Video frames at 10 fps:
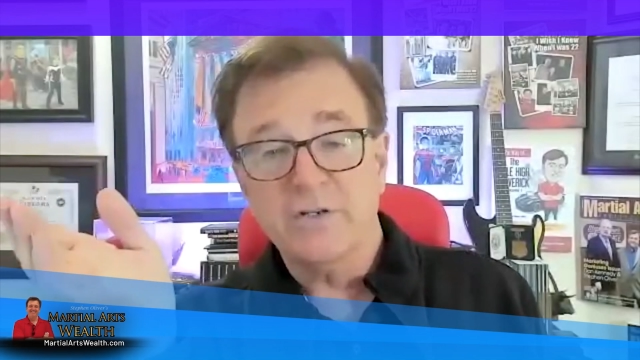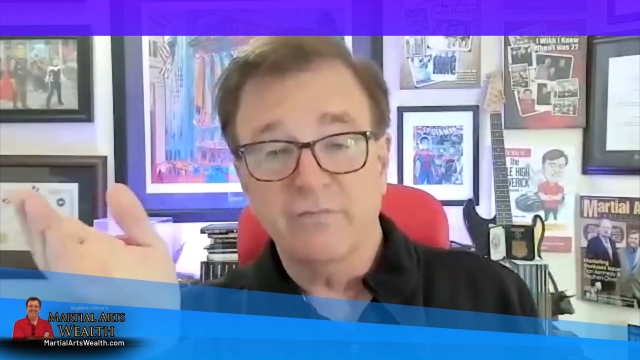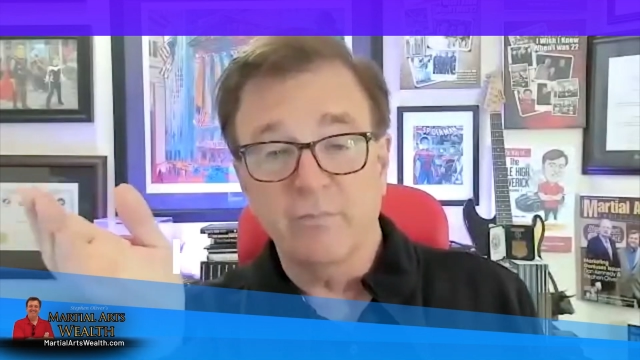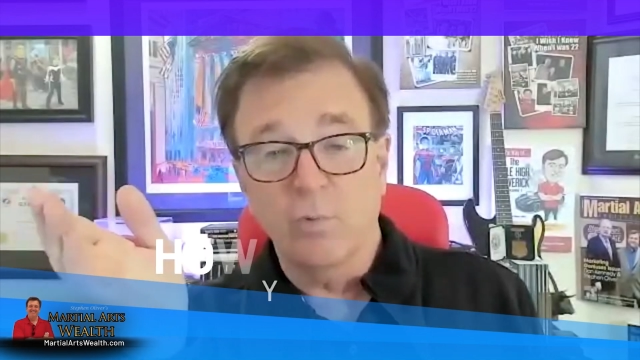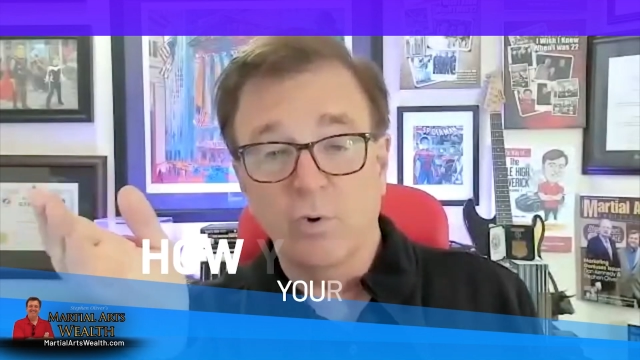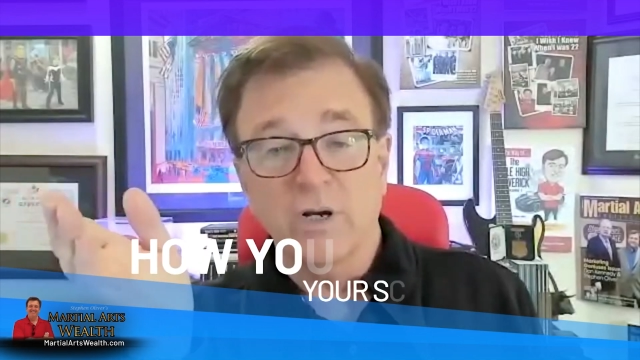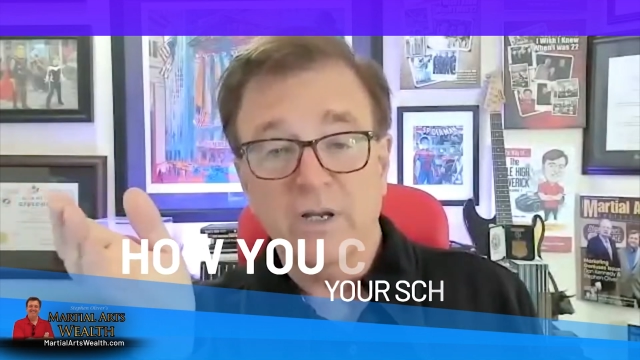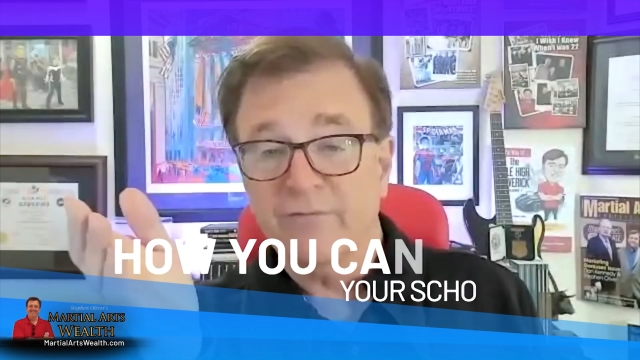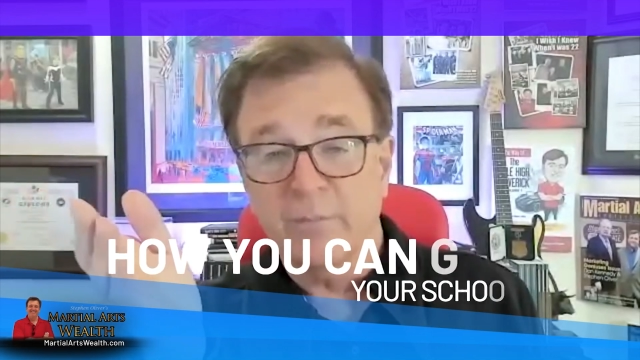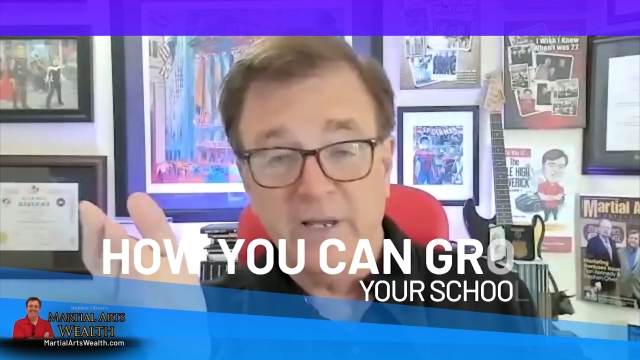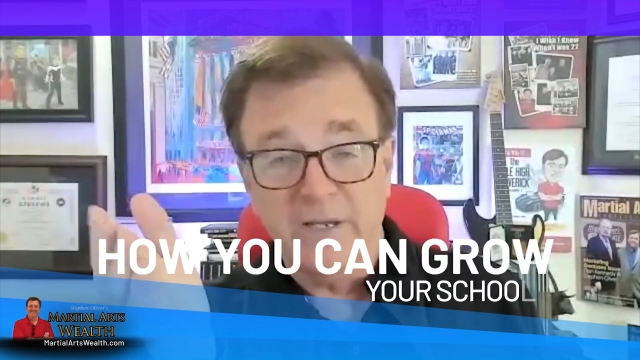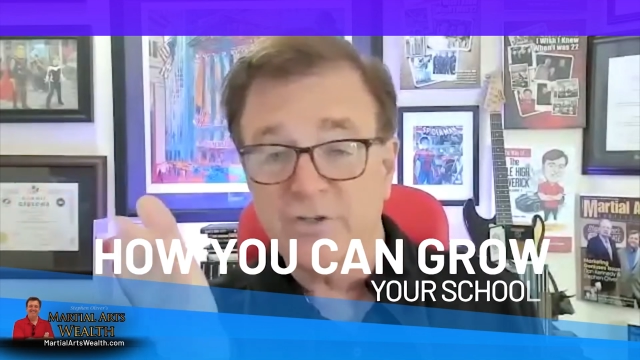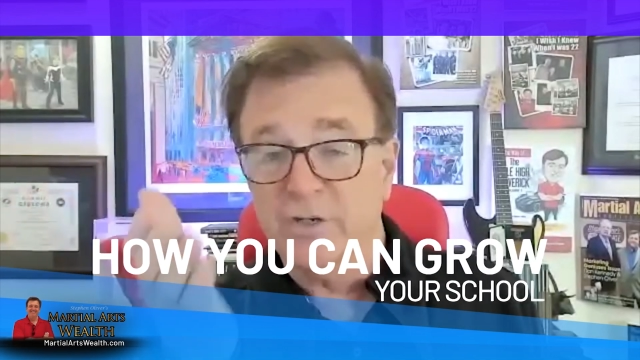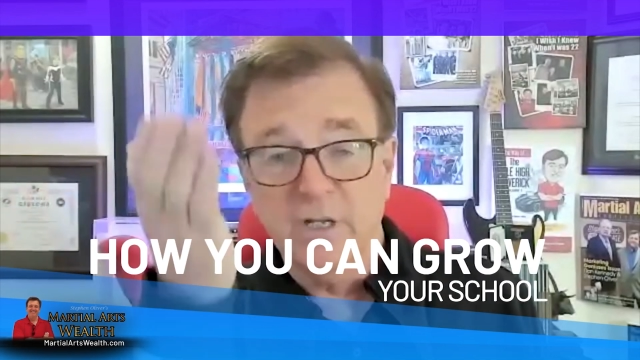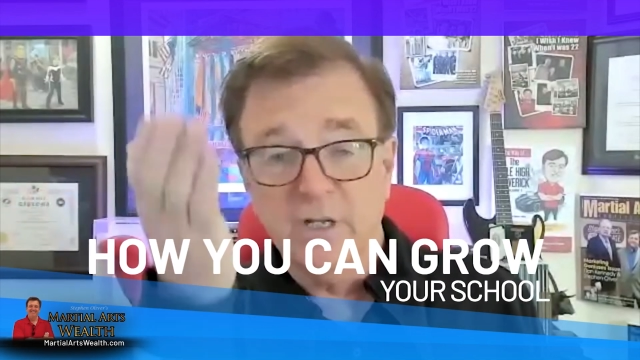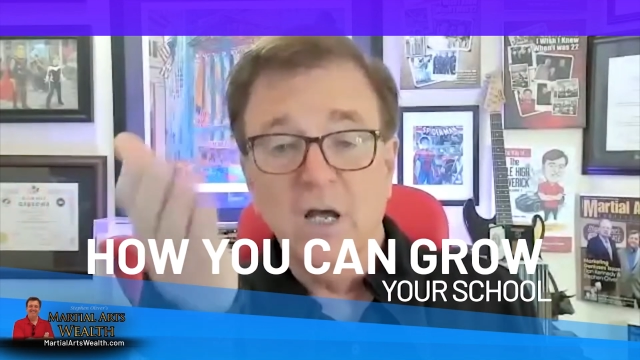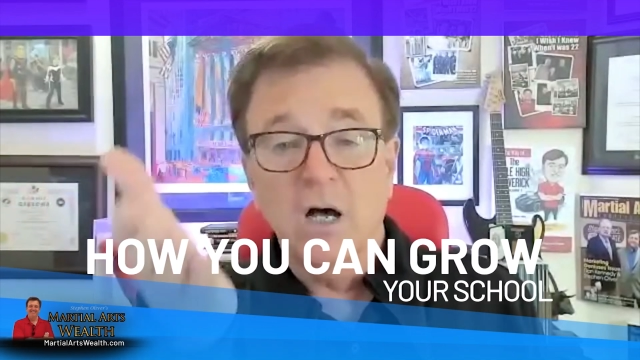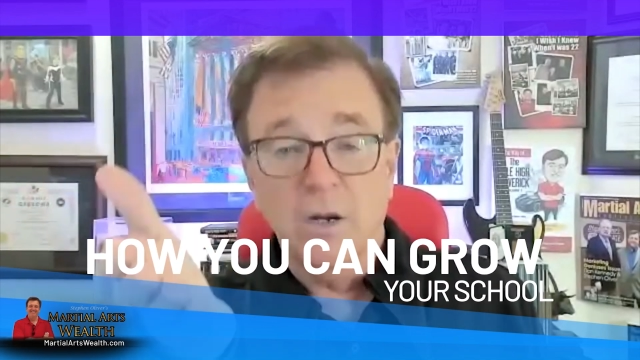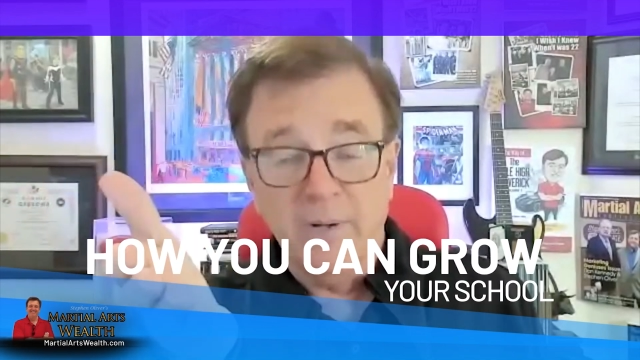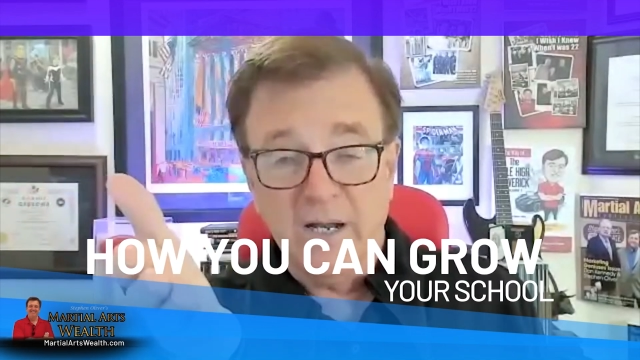of more information
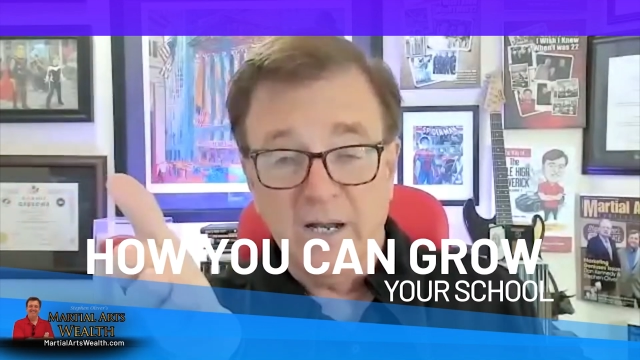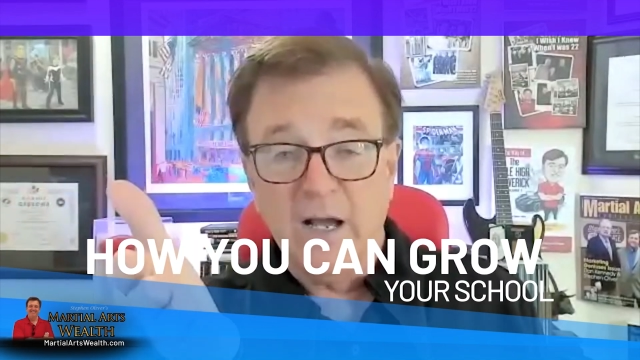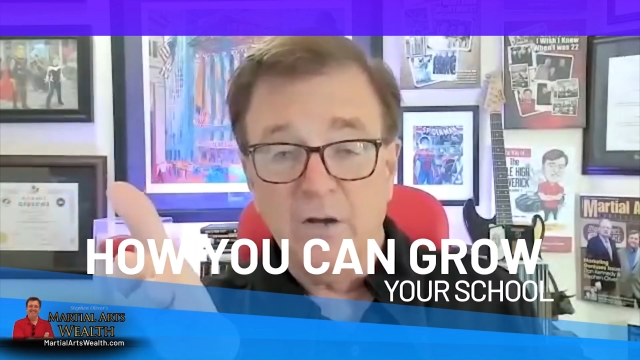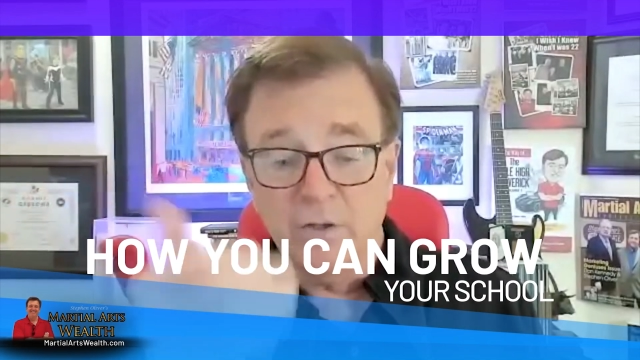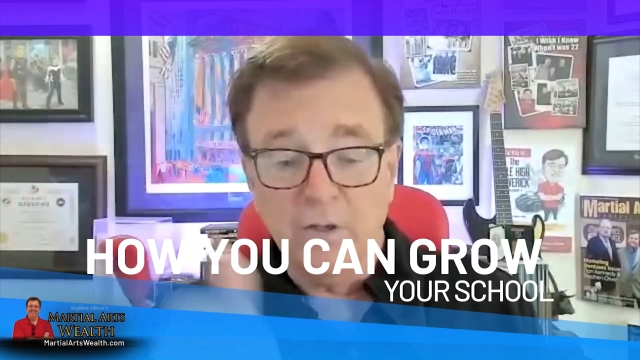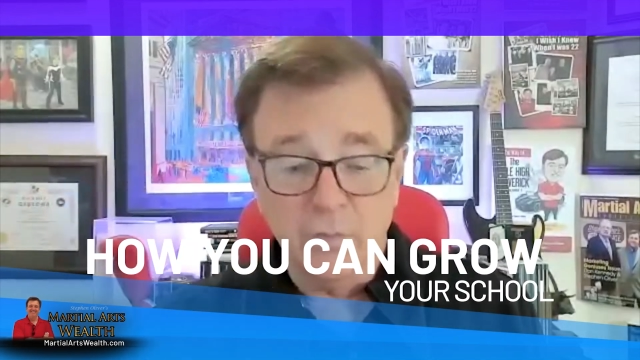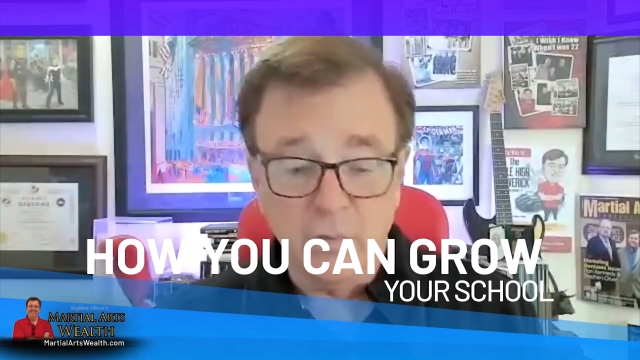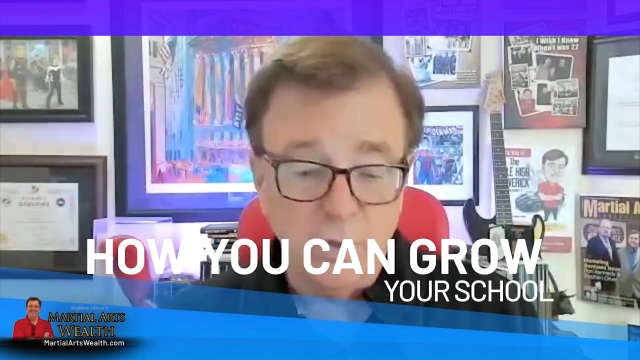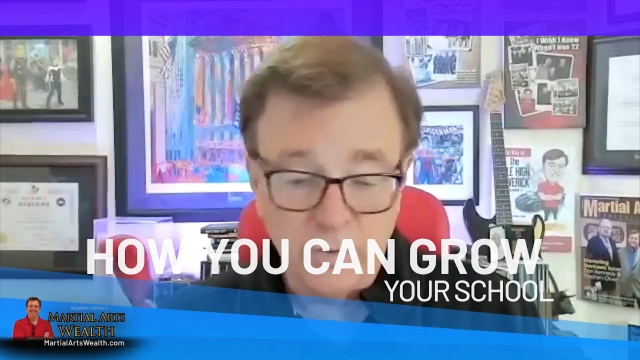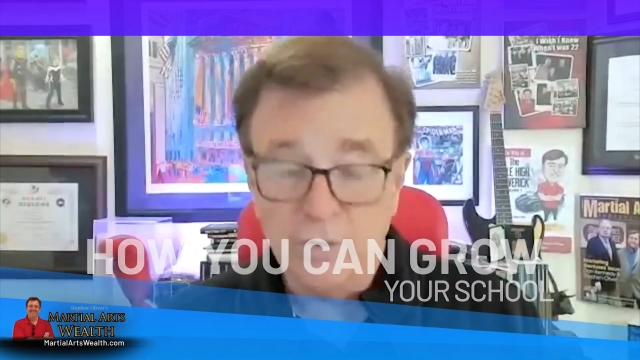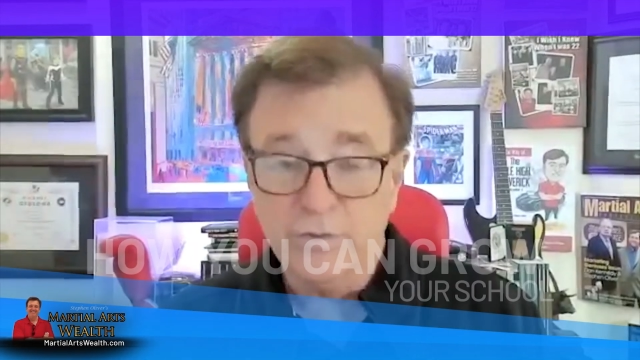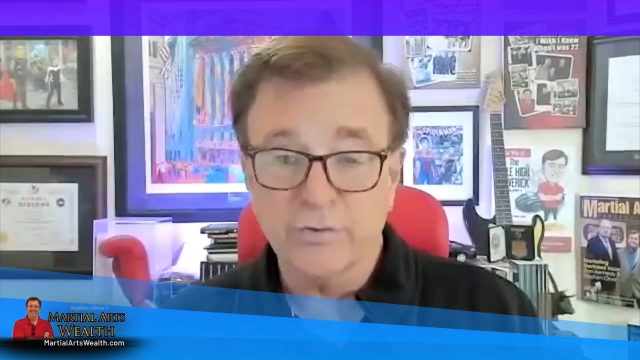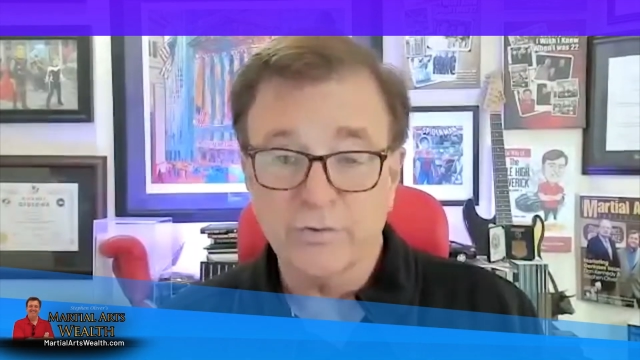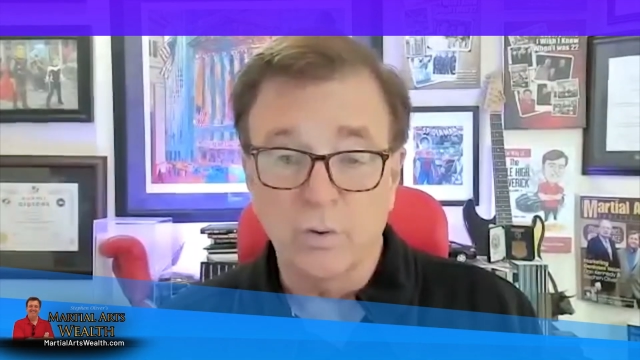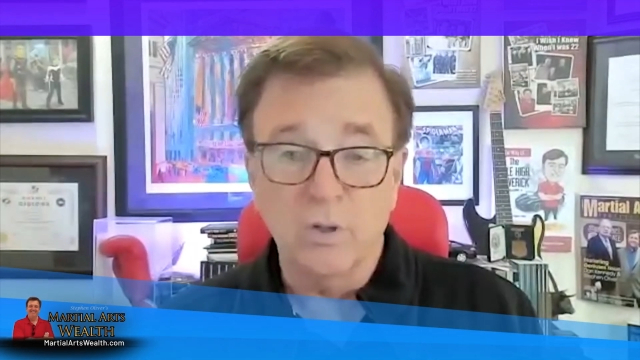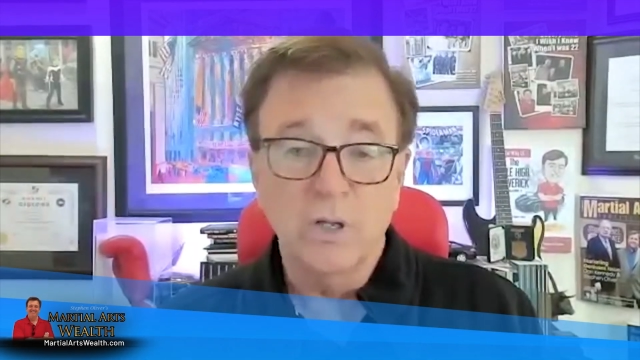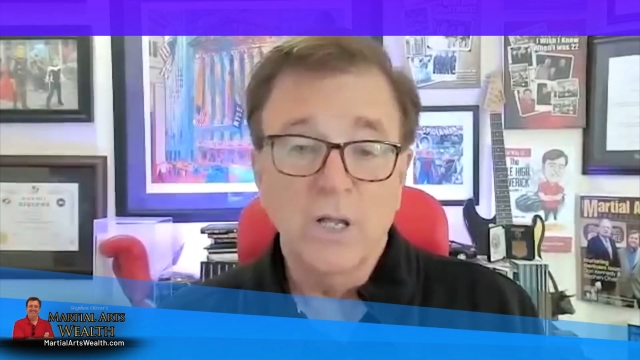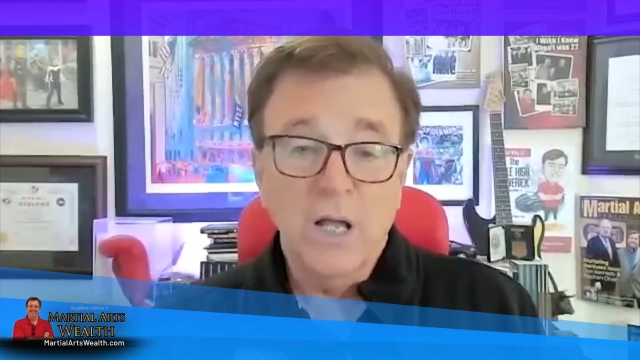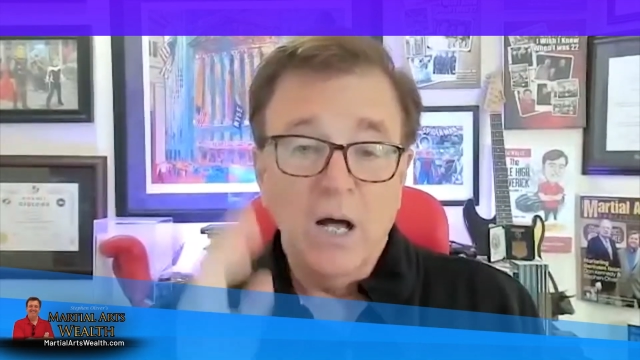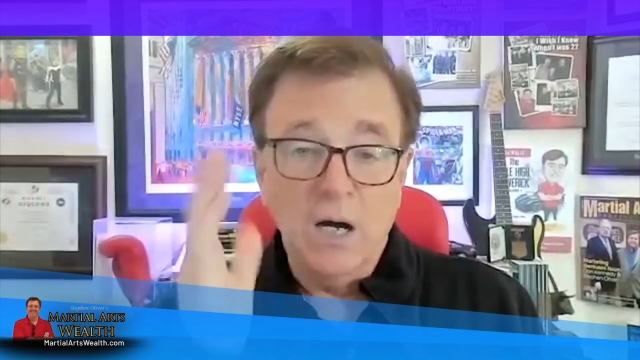about how you can grow your school.
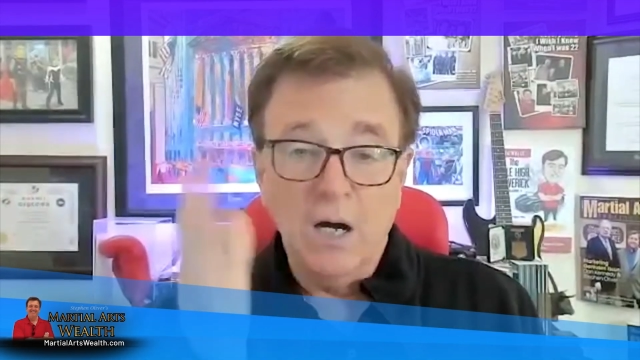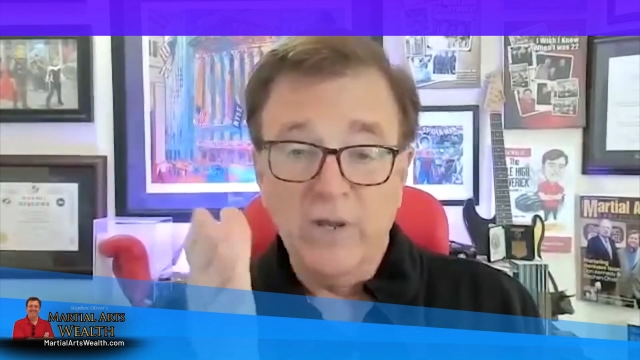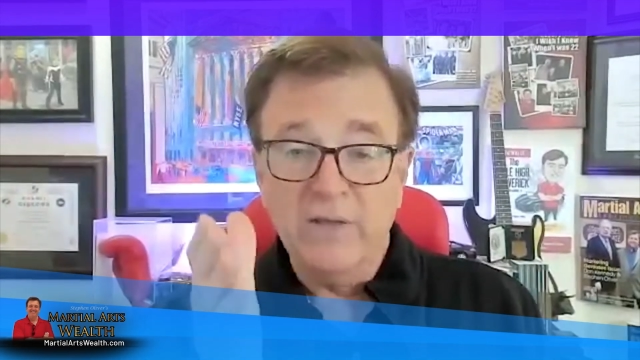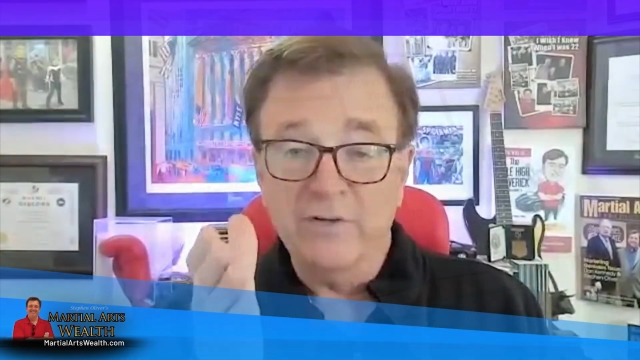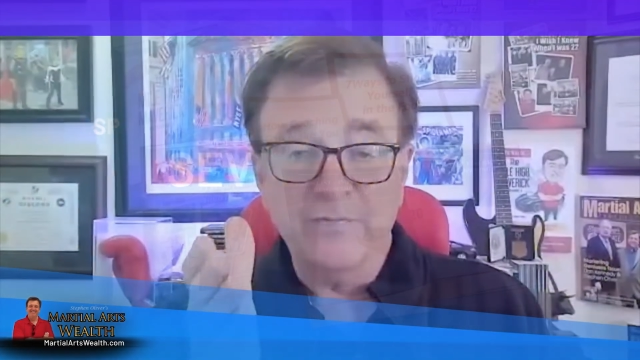Uh, we have a